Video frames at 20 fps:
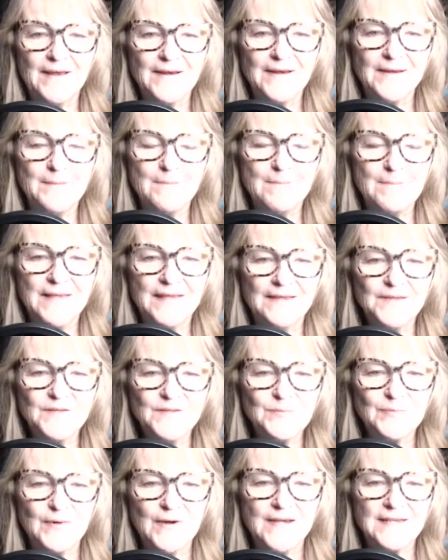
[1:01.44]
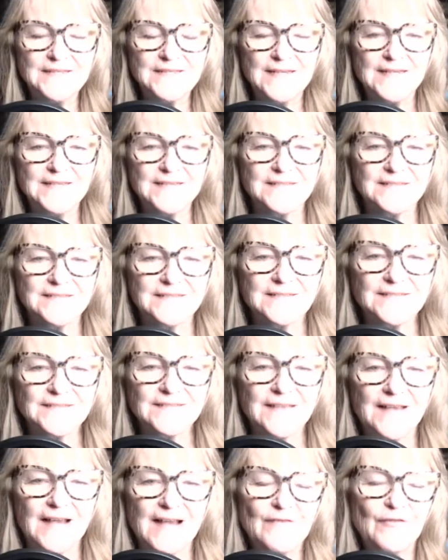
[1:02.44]
an amends process,
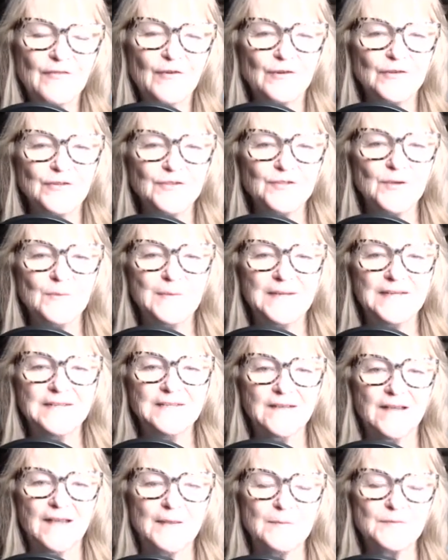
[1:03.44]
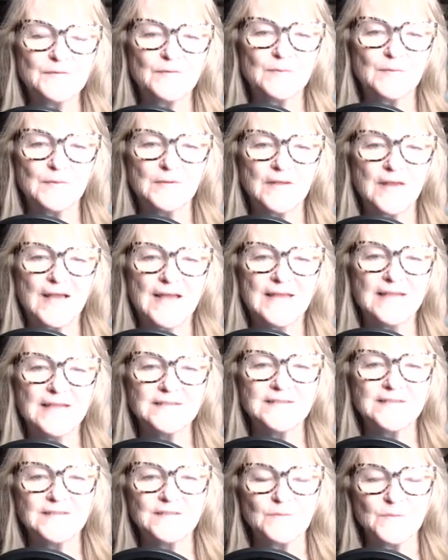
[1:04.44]
I've heard so many times from
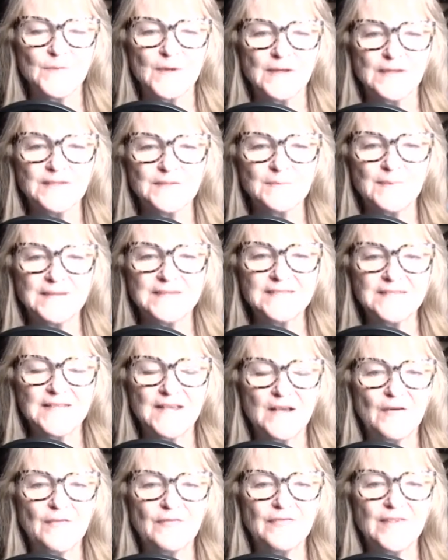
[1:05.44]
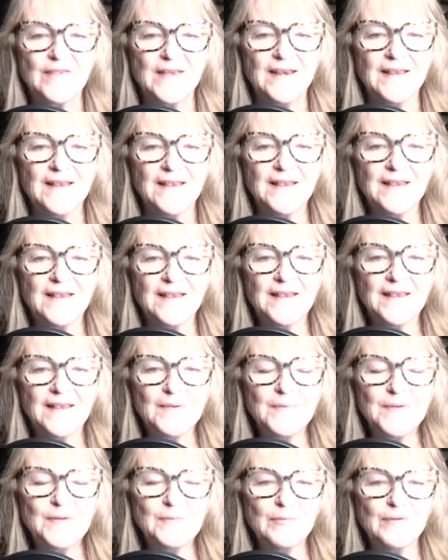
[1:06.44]
clients as well as myself that
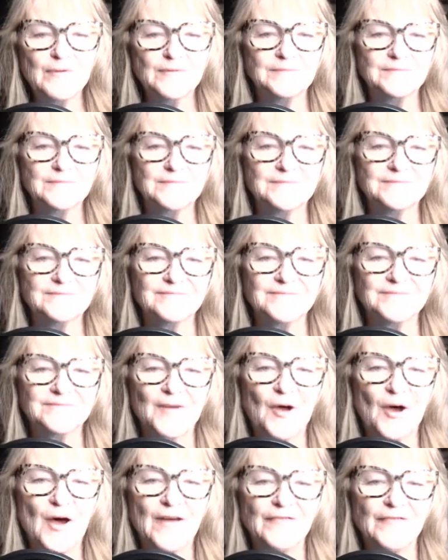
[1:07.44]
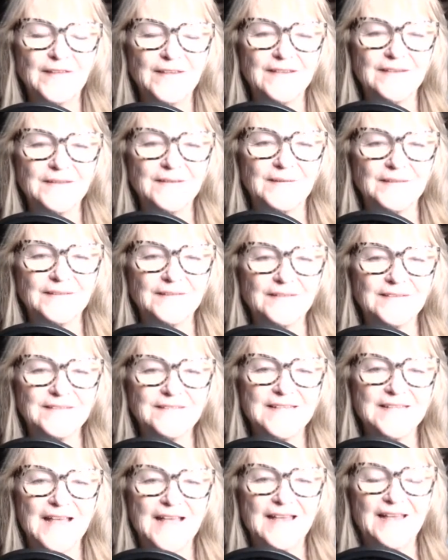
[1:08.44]
people often
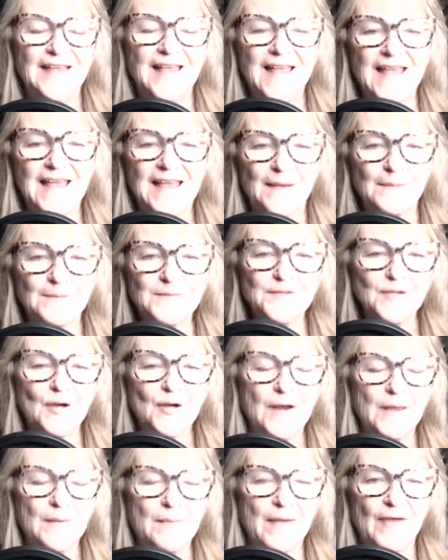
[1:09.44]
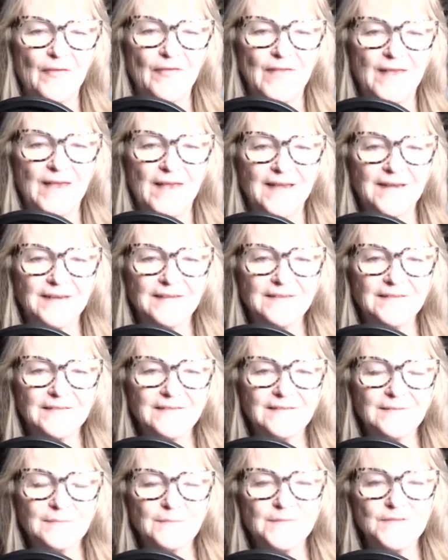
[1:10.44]
say, hey, I'm sorry about that.
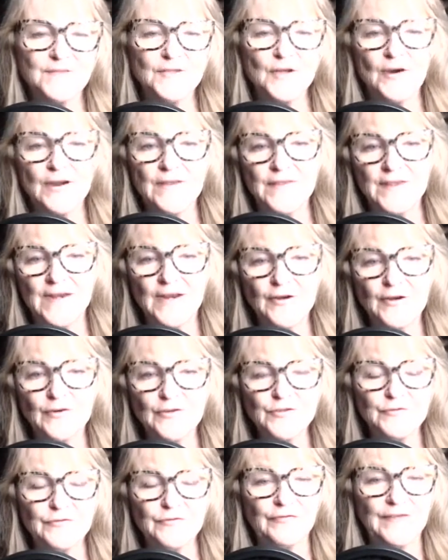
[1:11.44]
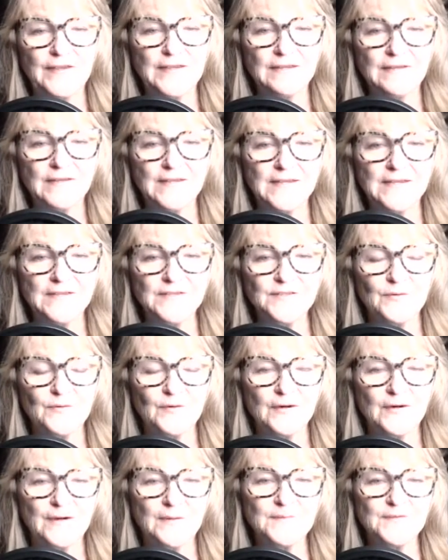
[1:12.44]
Sorry that I hurt your feelings,
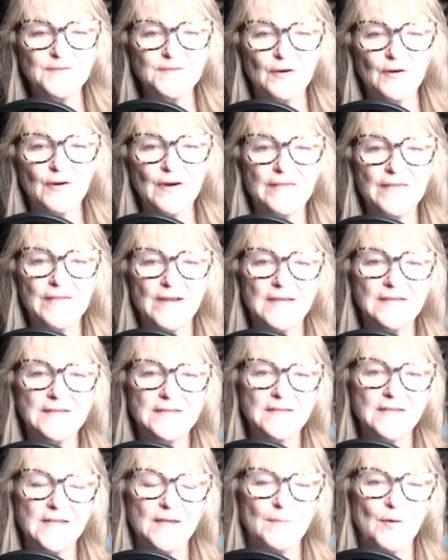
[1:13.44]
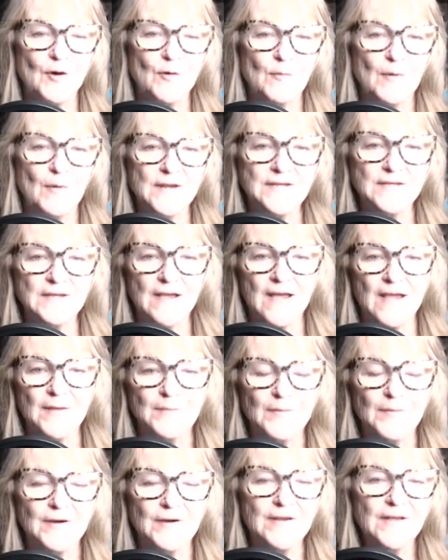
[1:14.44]
or I'm sorry that I didn't come home on
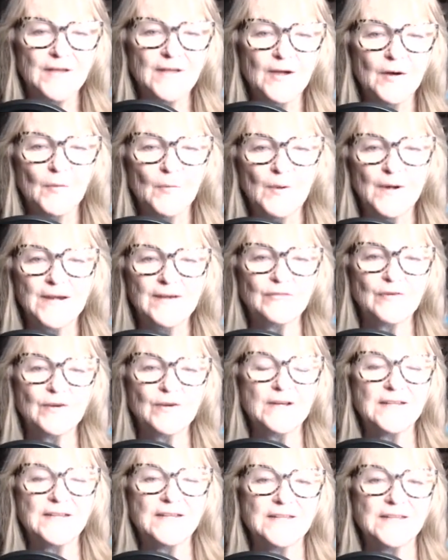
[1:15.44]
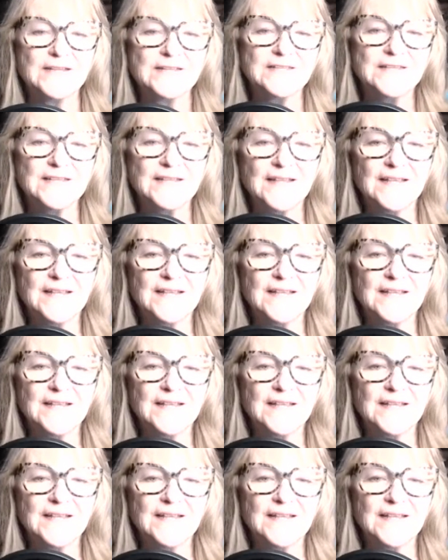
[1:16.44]
time, or whatever it is.